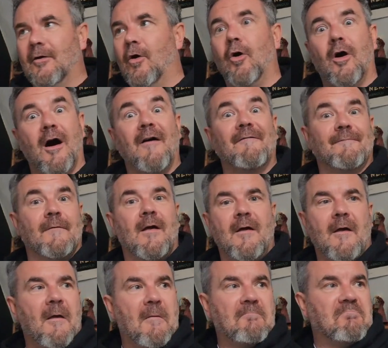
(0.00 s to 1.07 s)
or of
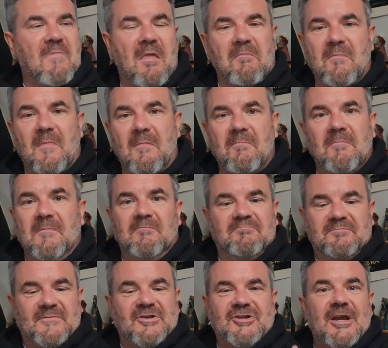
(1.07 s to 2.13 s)

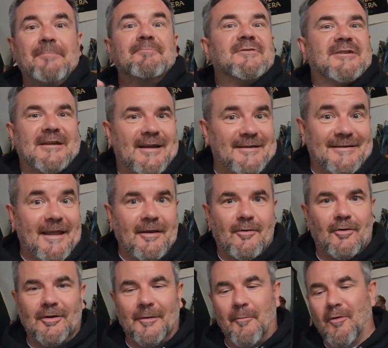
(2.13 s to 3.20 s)
chips, as they
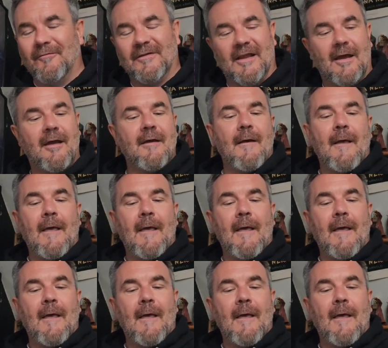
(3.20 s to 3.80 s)
call them over there,